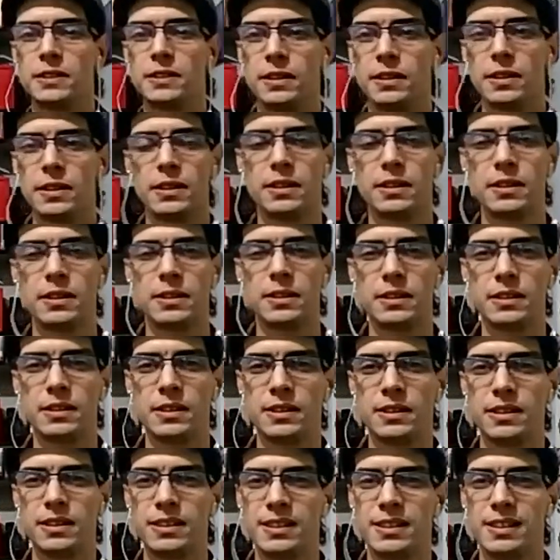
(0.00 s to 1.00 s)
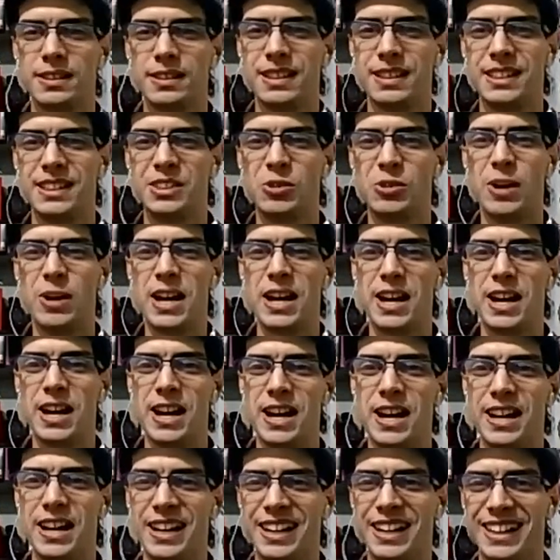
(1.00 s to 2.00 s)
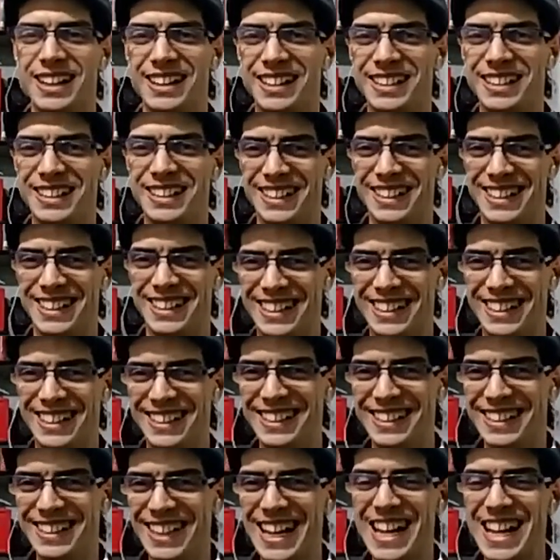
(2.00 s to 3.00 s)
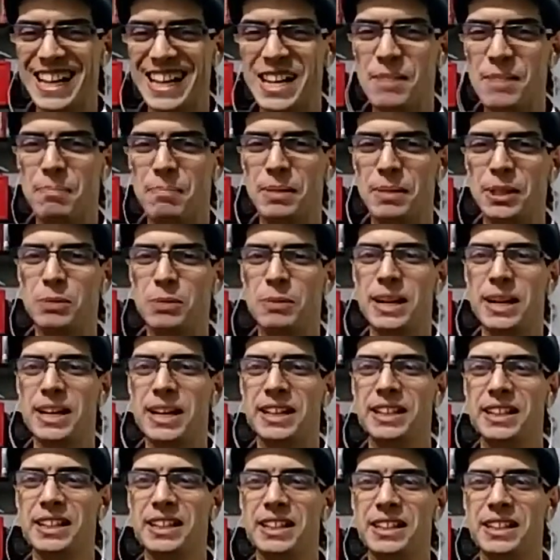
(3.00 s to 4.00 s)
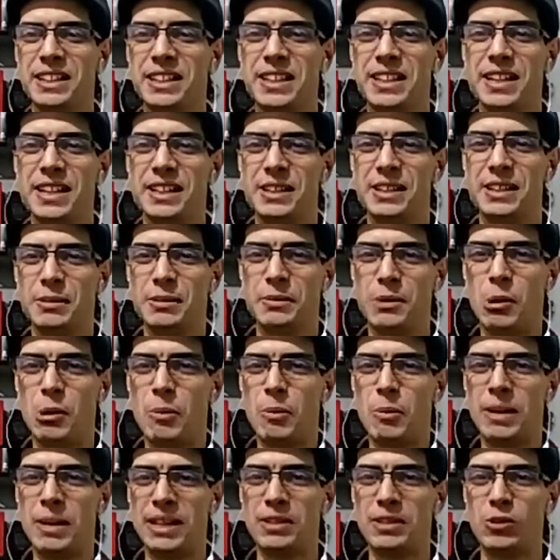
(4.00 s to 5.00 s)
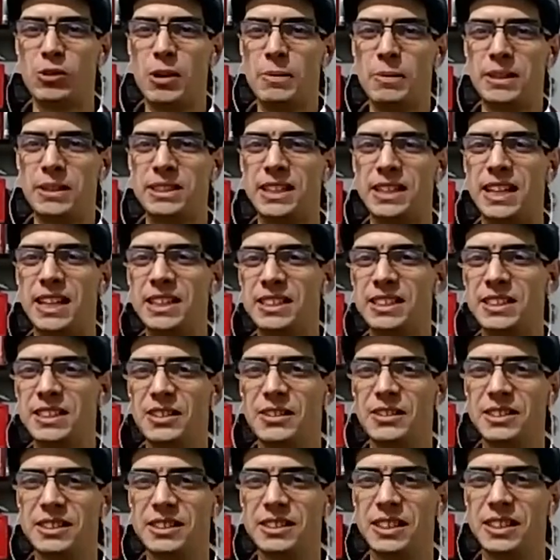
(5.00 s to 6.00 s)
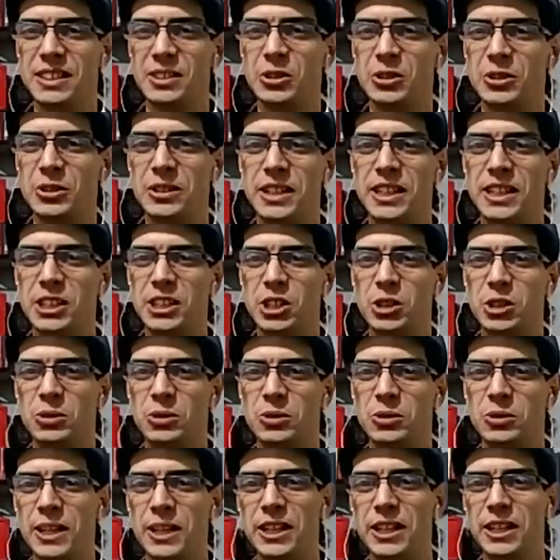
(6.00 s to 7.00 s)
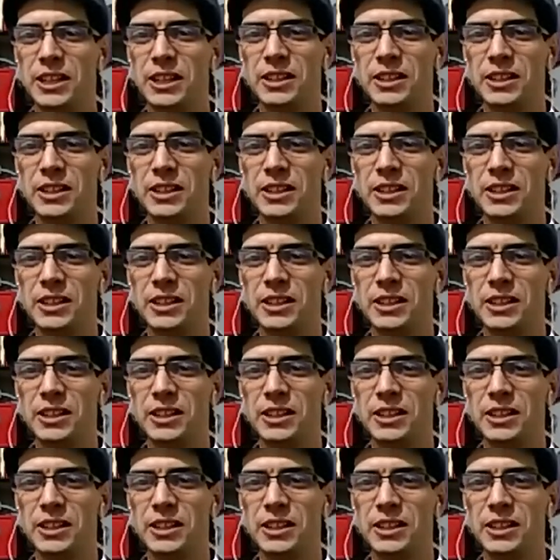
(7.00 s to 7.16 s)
That's why I can put my on my website. There is a donation link.